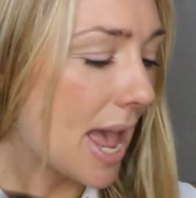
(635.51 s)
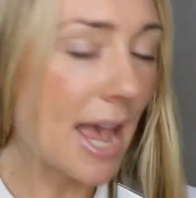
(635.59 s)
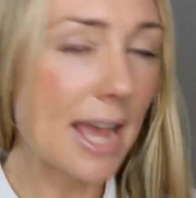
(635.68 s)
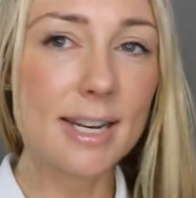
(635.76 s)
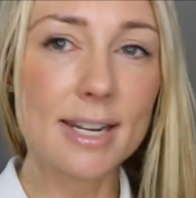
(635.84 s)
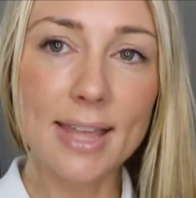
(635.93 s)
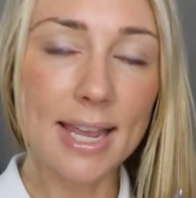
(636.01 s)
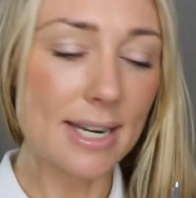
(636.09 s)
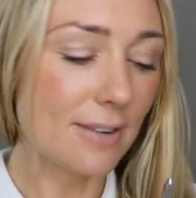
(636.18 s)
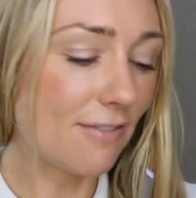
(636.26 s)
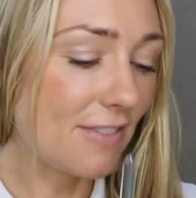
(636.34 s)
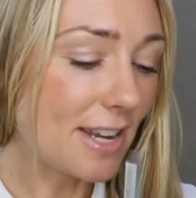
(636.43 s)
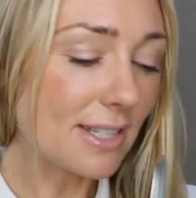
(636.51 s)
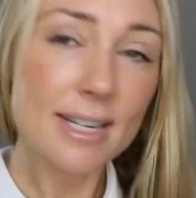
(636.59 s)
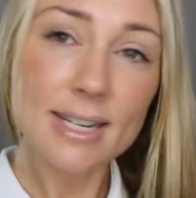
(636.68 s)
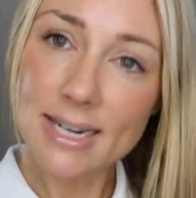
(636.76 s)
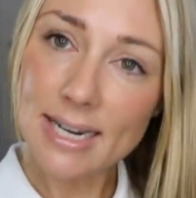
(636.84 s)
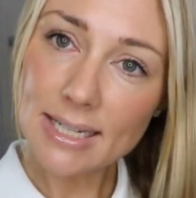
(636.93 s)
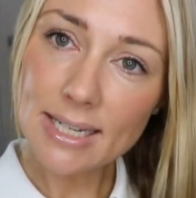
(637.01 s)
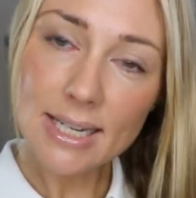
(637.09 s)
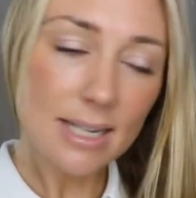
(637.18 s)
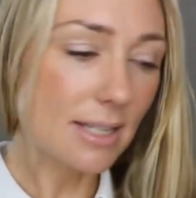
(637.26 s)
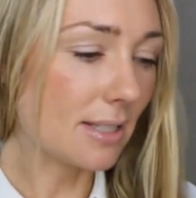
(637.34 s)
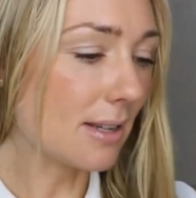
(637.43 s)
and they fit
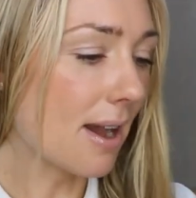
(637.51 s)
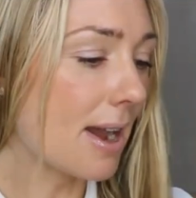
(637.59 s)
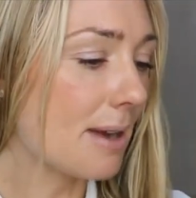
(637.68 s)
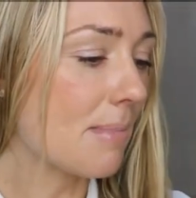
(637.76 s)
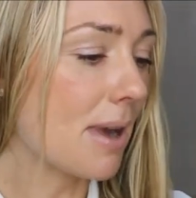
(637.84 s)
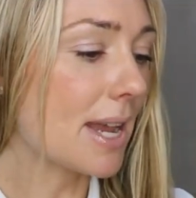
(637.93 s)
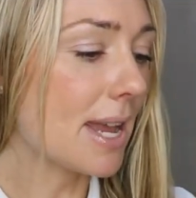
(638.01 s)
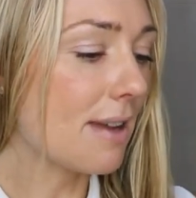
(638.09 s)
neatly inside my